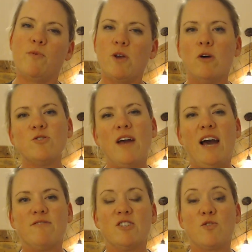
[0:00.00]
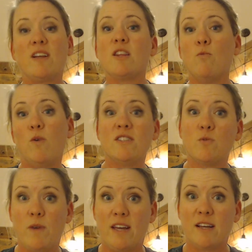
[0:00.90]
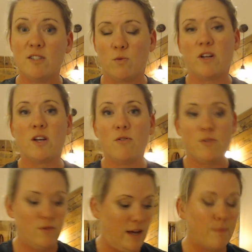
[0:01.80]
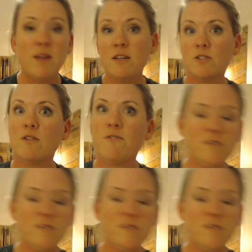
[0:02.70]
We also have to strengthen what's weak. And so we're going to go through that. So the first